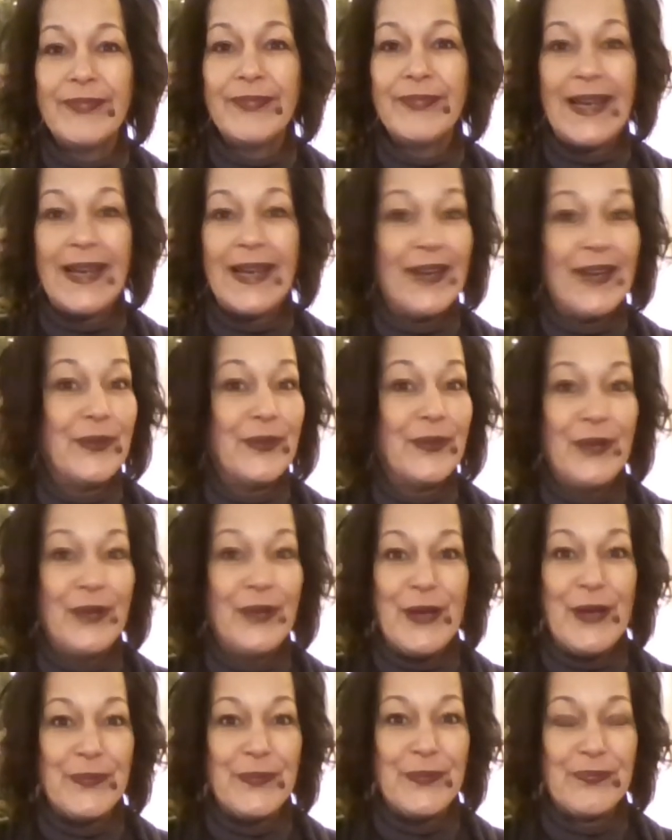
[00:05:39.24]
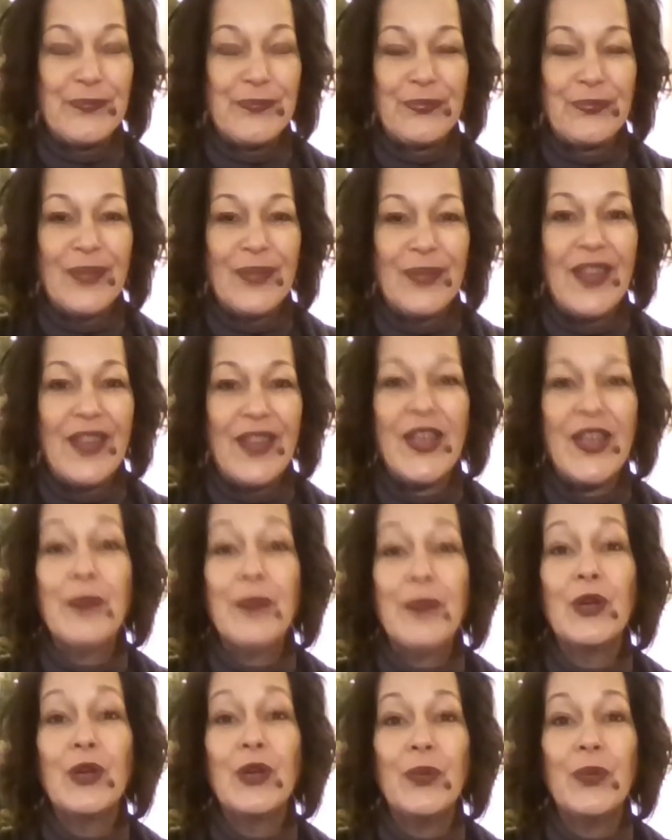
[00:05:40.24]
I don't know. I think I'm
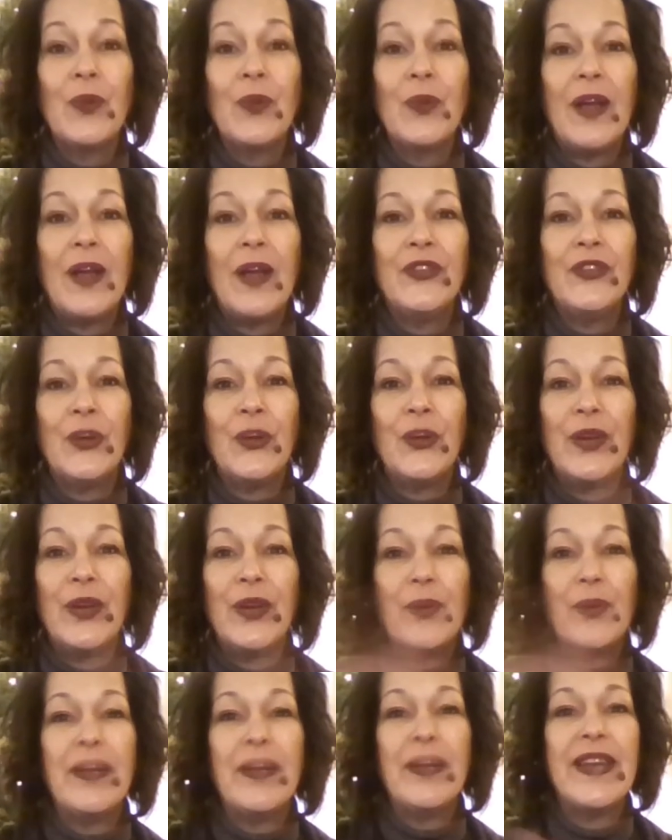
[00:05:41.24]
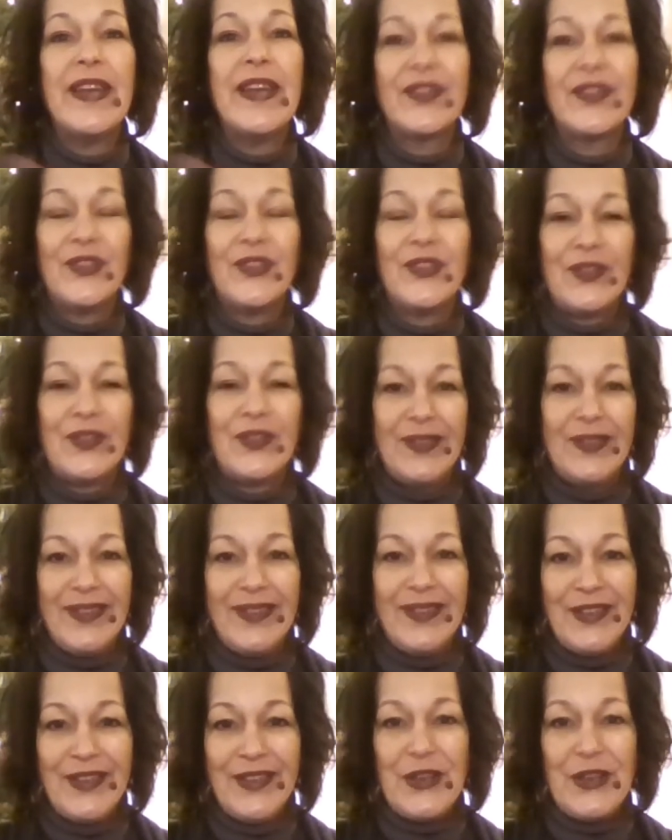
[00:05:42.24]
going to do it on my next
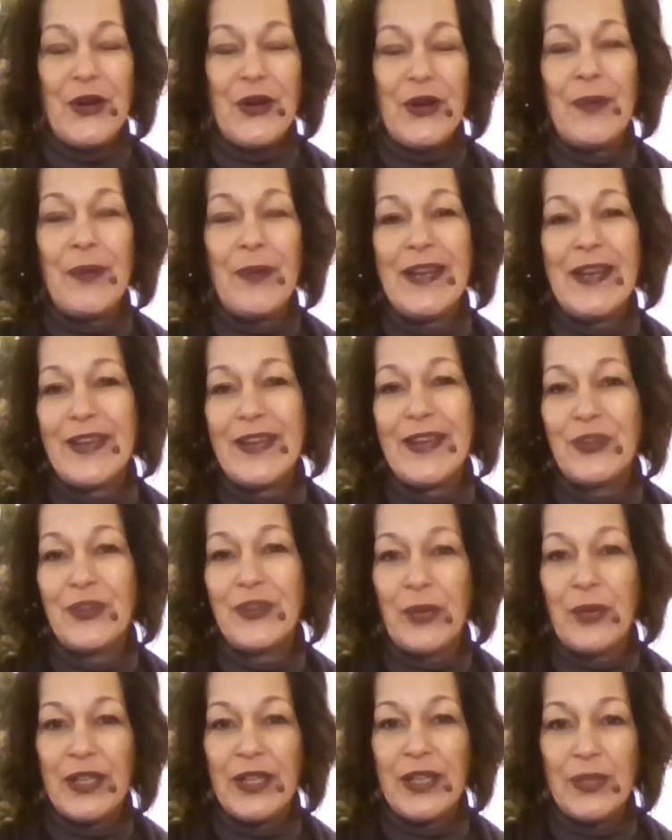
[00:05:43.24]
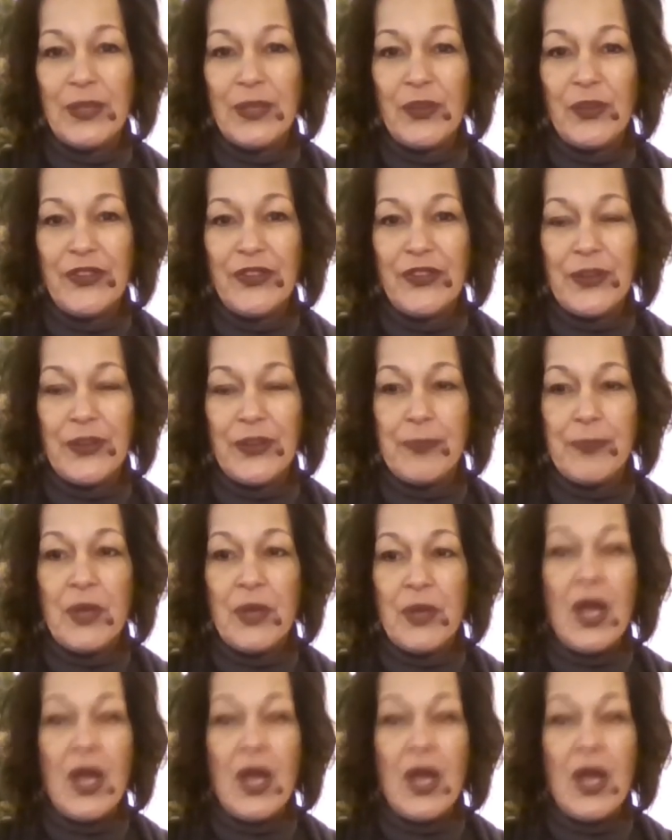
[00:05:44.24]
weekly wisdom.